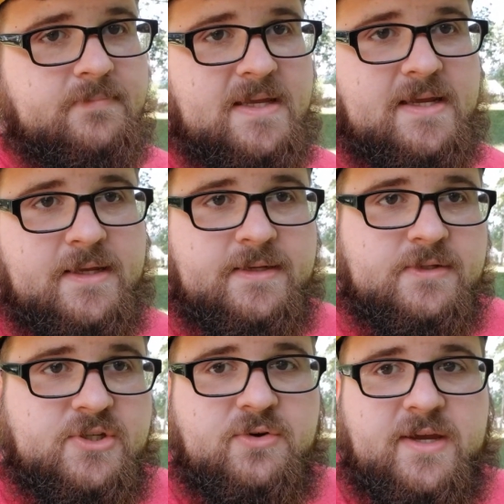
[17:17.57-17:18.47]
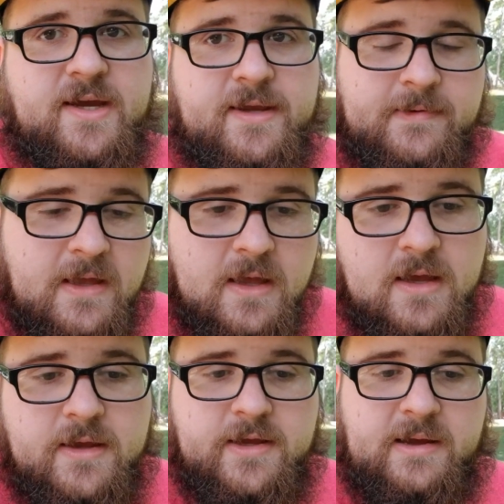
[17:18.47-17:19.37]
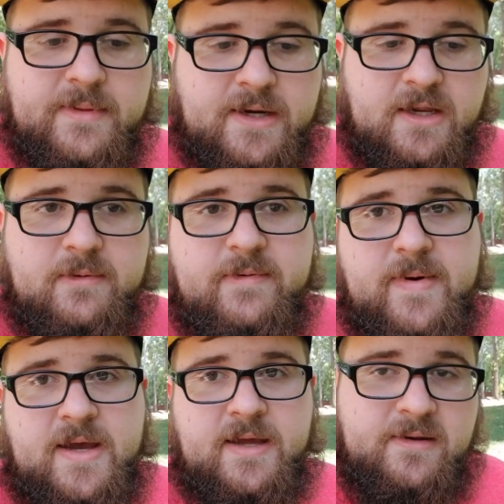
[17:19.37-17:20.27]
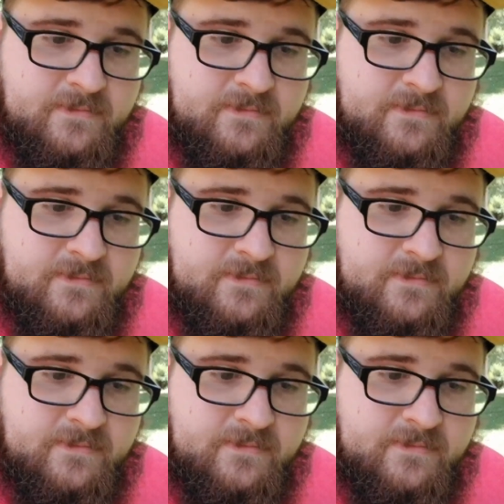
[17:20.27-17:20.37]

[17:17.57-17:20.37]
hey, it's okay. I'm not going to be mad.